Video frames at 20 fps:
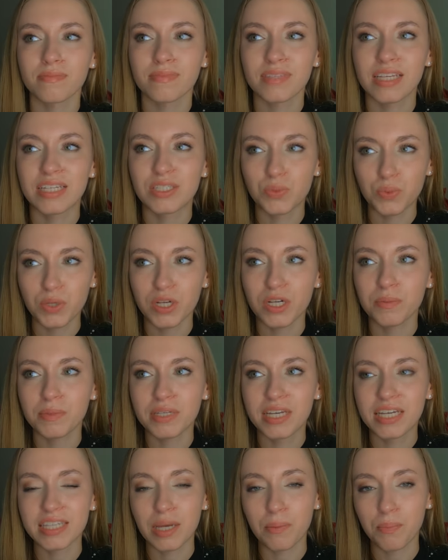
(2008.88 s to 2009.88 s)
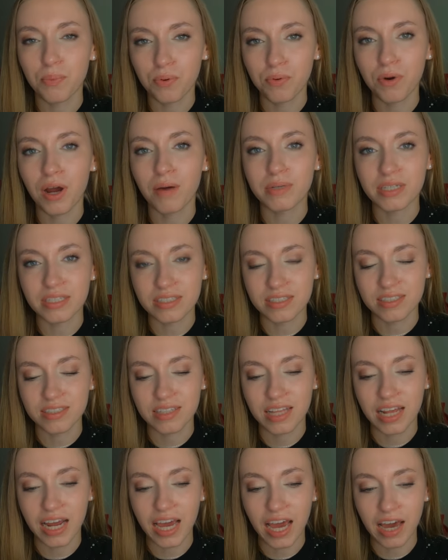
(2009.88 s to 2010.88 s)
it's weird because I promise
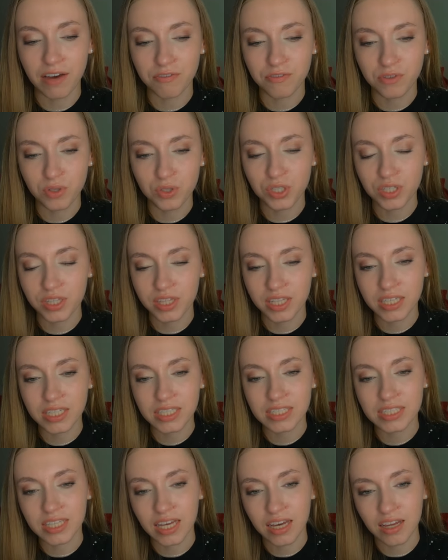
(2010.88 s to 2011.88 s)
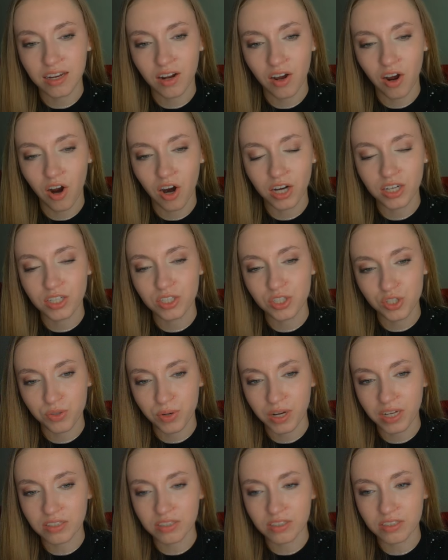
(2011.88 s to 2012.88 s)
that I have future things that aren't
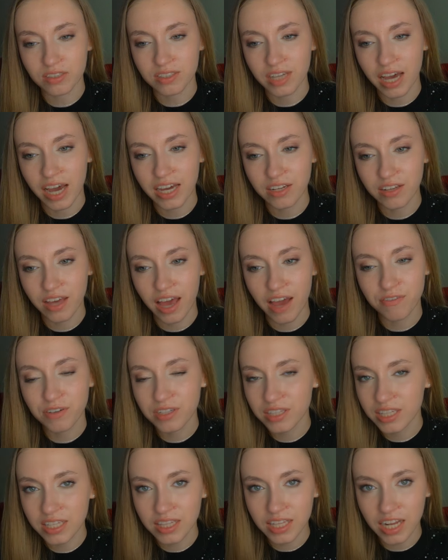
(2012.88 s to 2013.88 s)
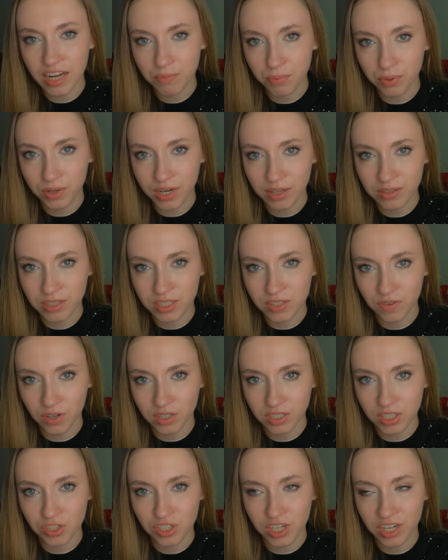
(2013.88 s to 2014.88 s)
trailers. I everything that I put out this far on
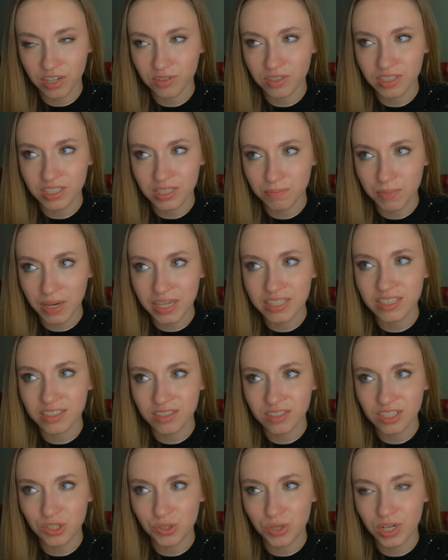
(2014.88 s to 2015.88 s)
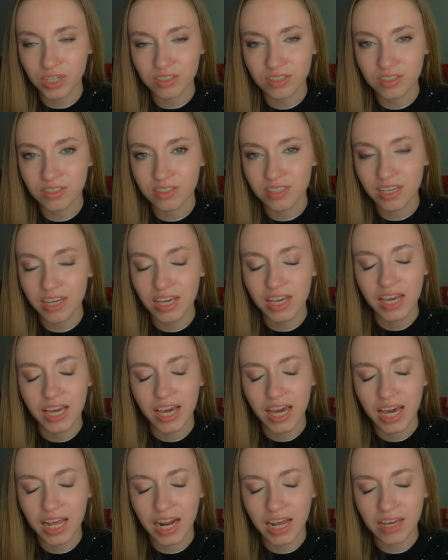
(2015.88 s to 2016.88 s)
this channel is basically trailers,
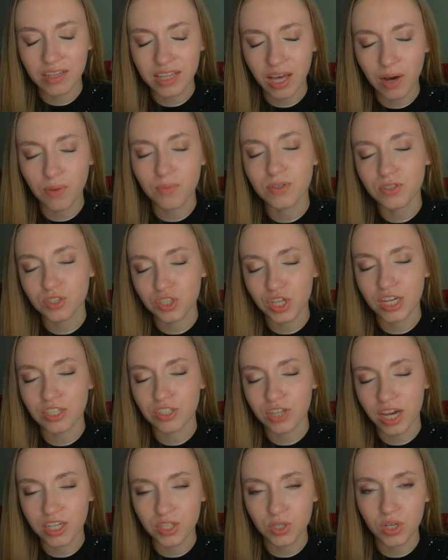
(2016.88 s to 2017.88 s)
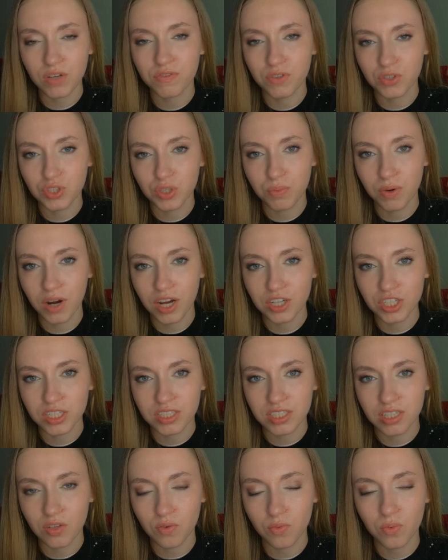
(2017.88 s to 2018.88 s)
and I, that will change. I do have future projects
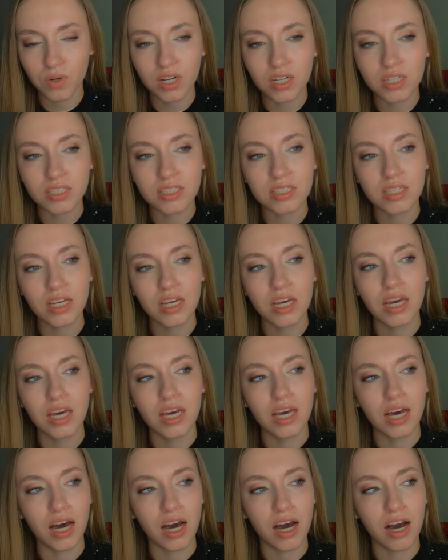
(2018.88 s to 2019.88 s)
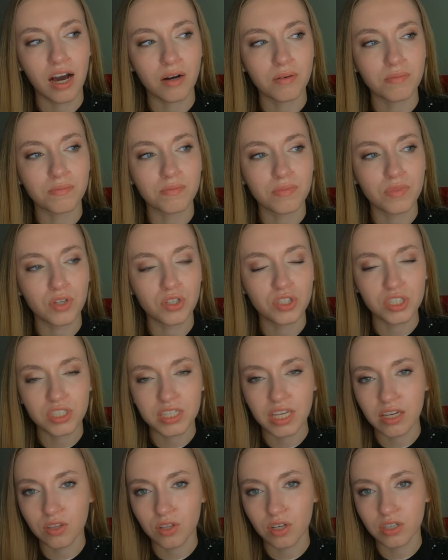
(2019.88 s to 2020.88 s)
in the works. Um, they're just
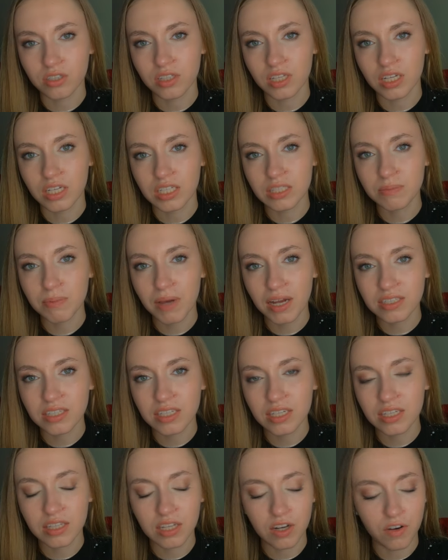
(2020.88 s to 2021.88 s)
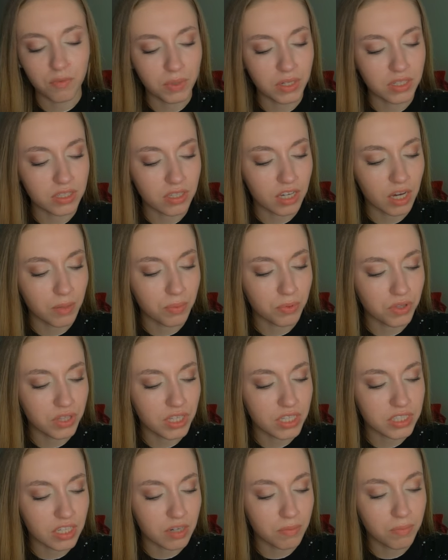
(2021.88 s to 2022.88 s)
taking longer than expected. There have been a couple
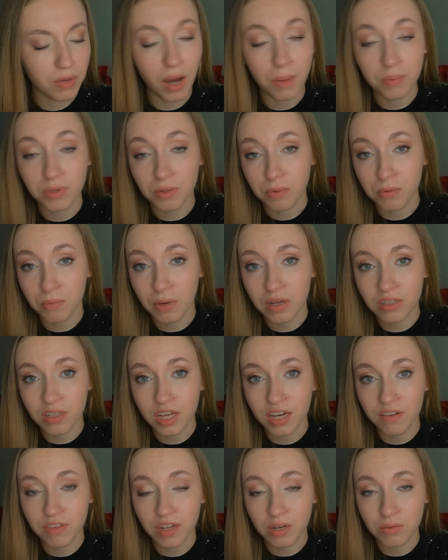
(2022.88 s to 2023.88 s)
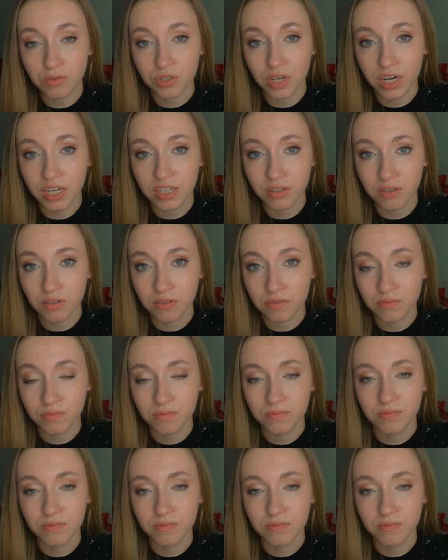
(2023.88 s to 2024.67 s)
things that have popped up in my life that I'm trying to